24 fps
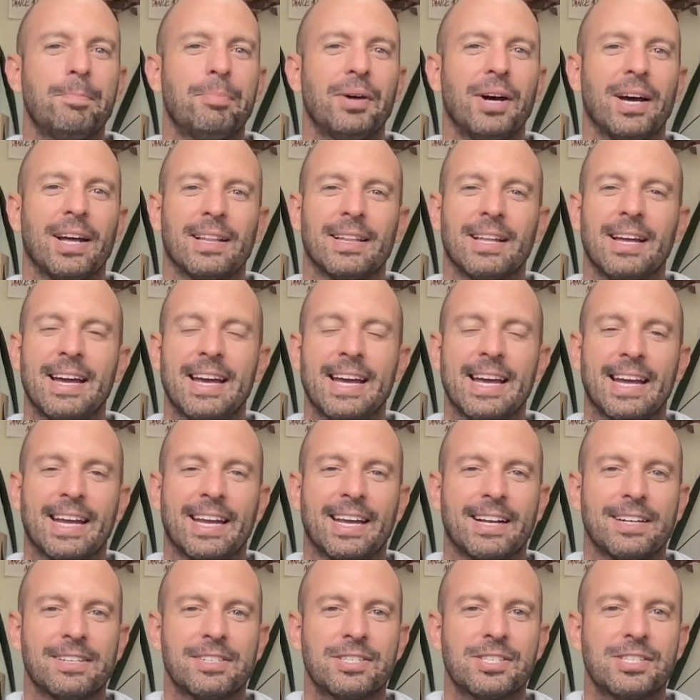but
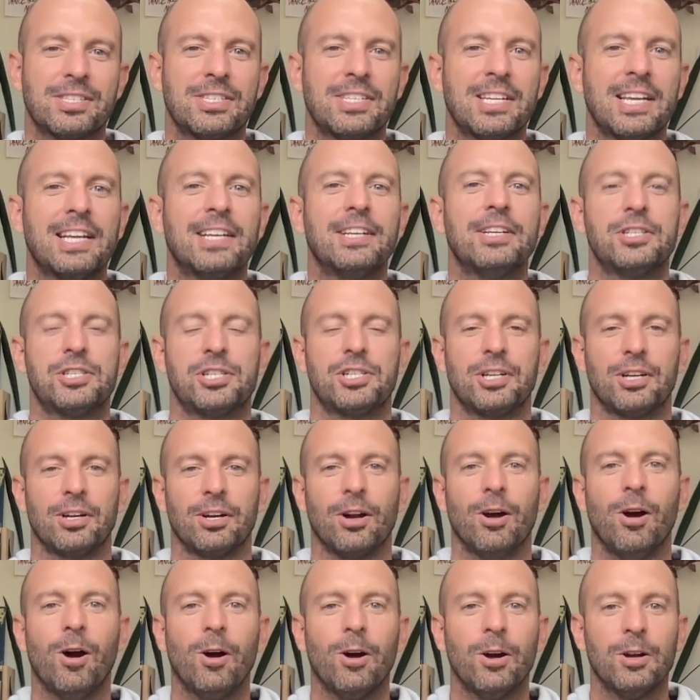like
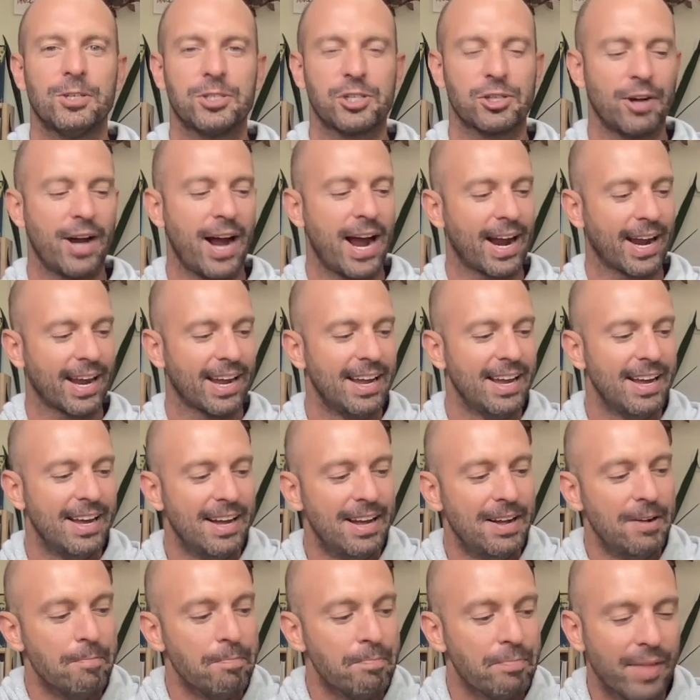signature hard track.
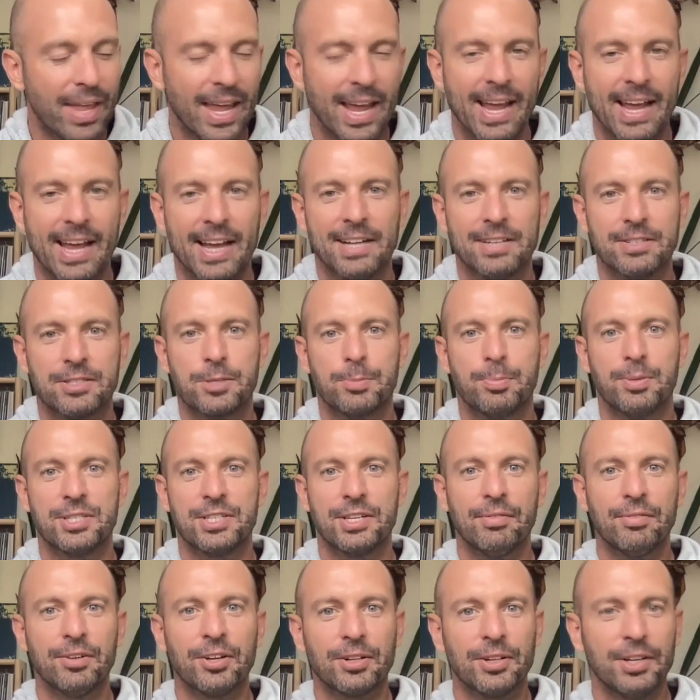And
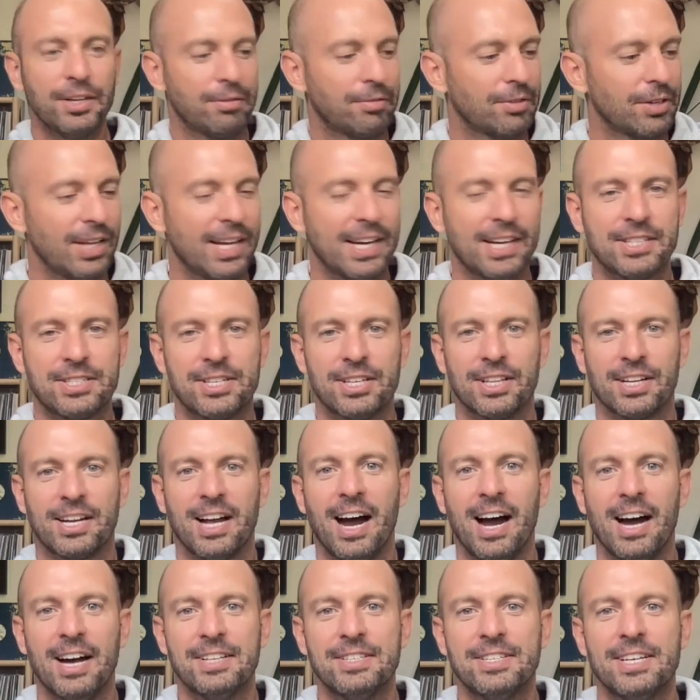specifically related to the
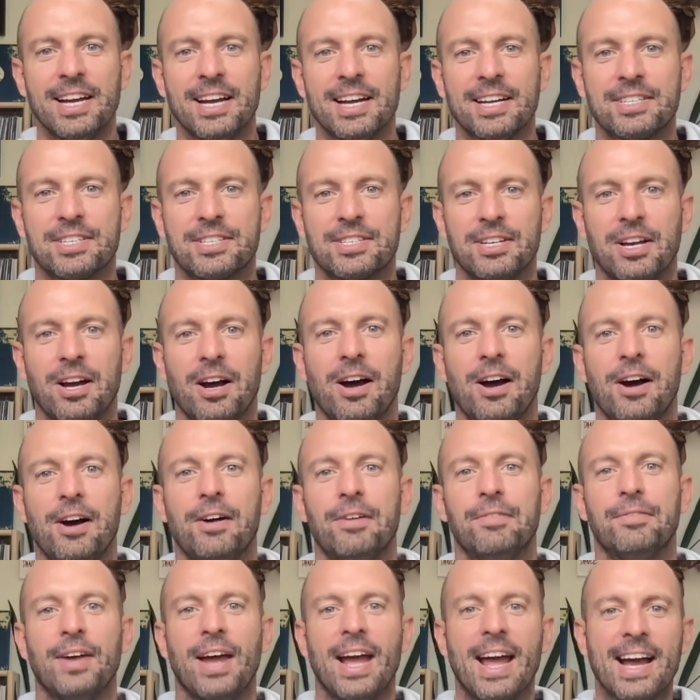context
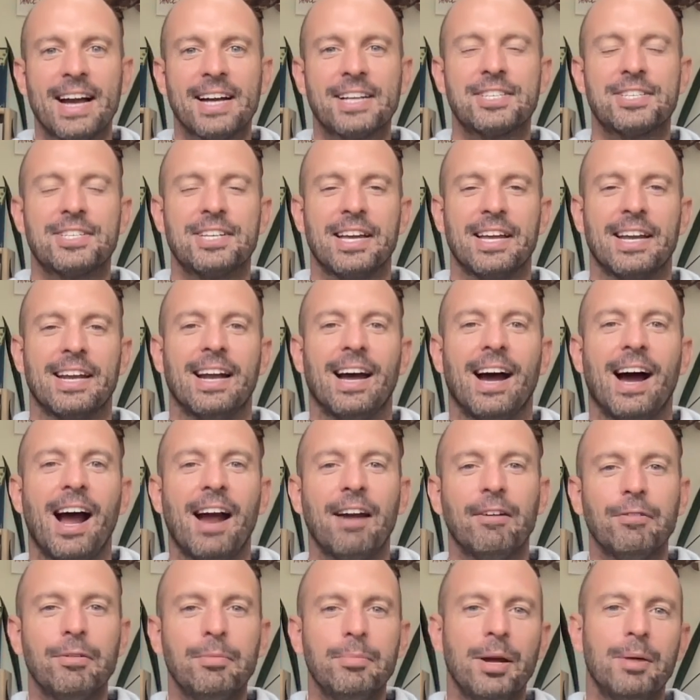of Exit, I
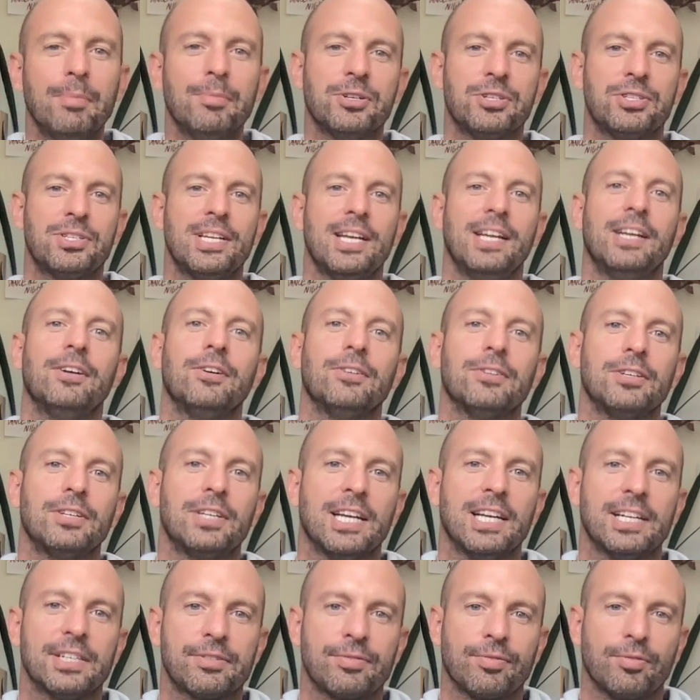remember standing on the
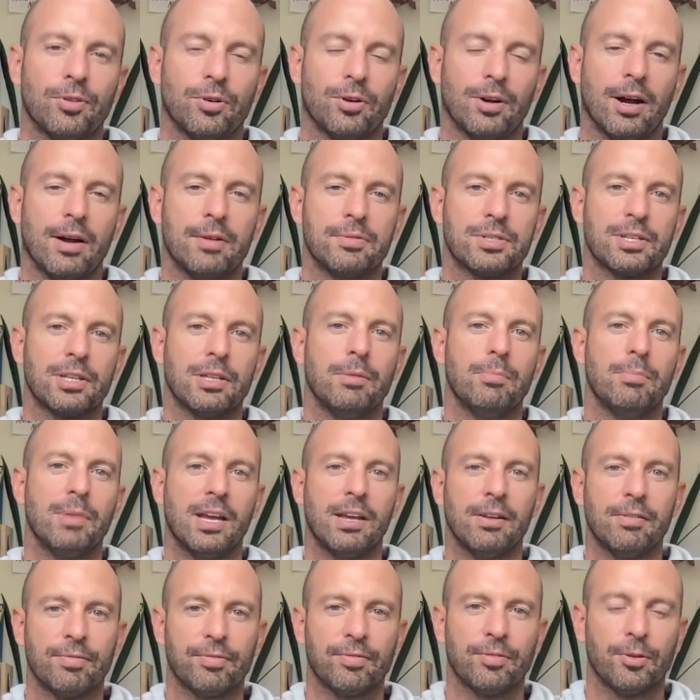dance floor. I was in the
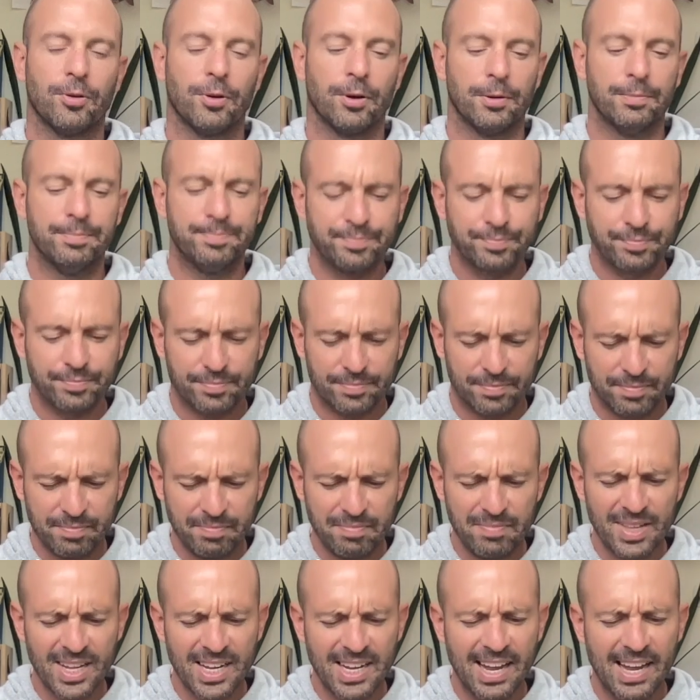main floor,
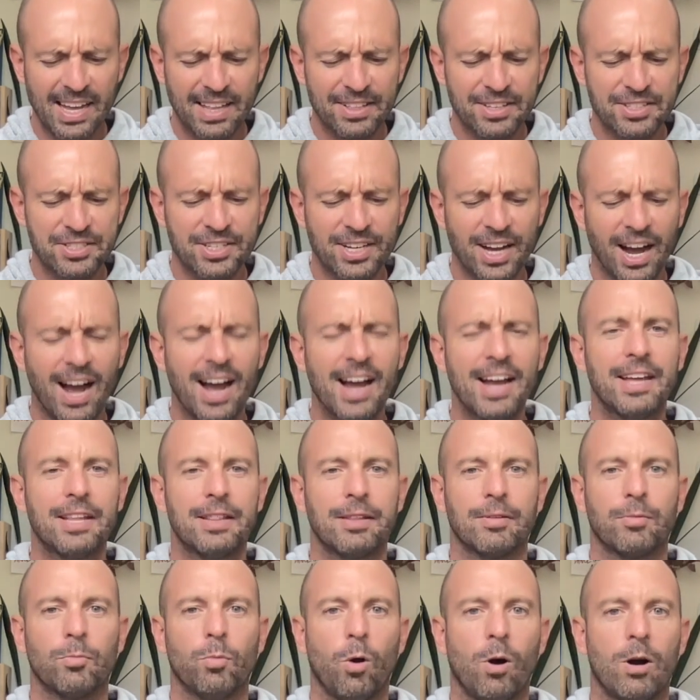and this guy
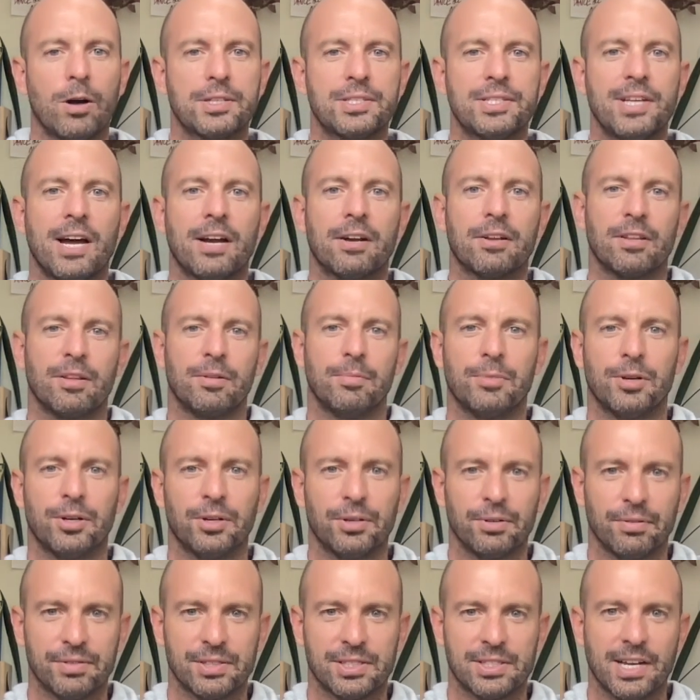walks out in the
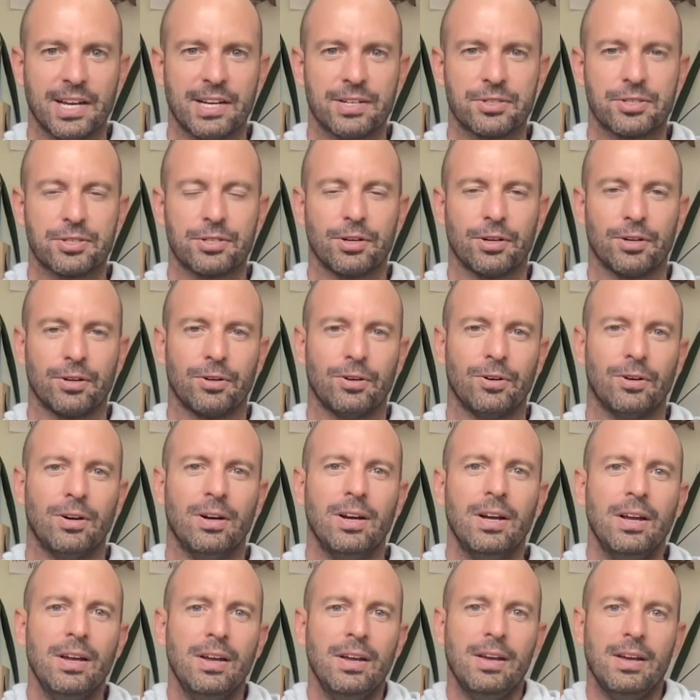middle of a dance circle,
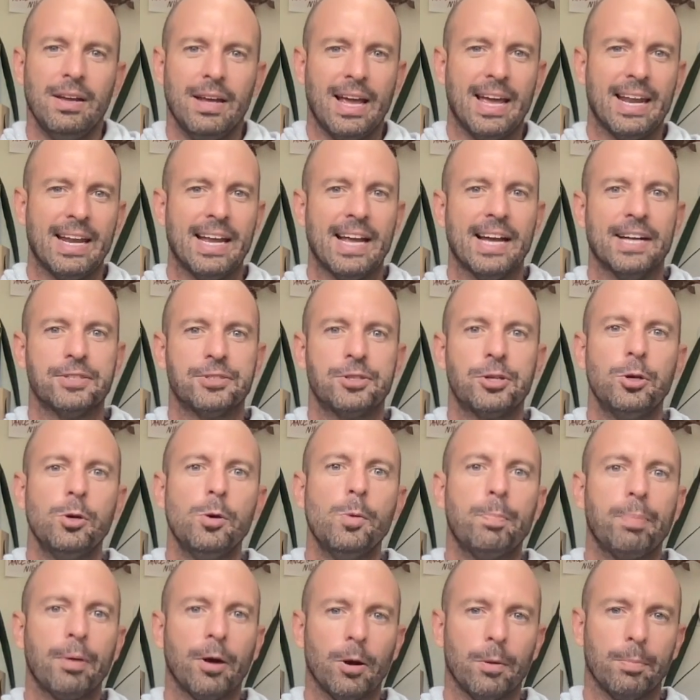and he had
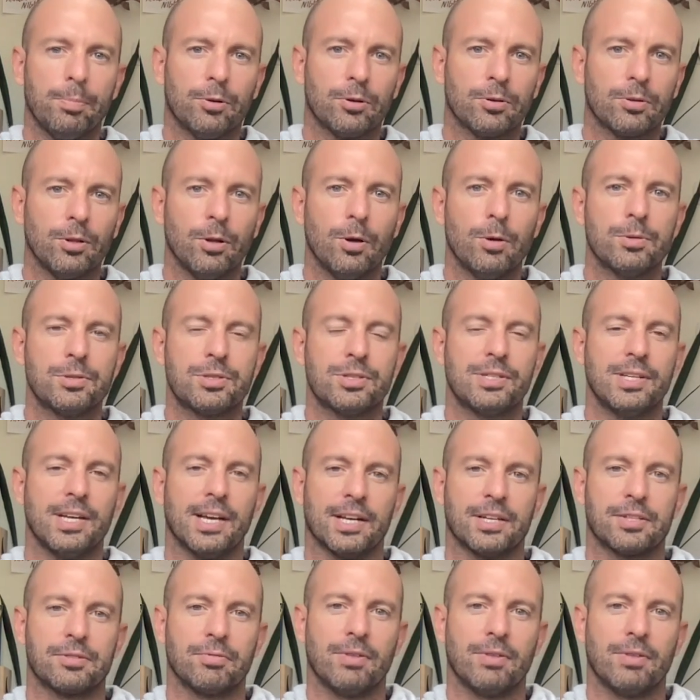two purple glow sticks,